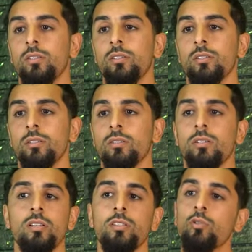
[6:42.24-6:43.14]
Yes,
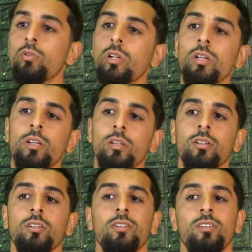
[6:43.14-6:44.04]
nasi goreng.
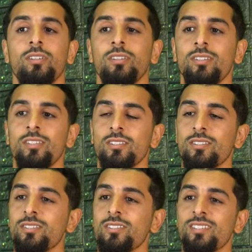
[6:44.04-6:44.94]

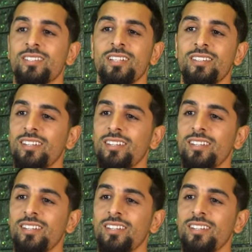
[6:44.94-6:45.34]
Yes, this is sate.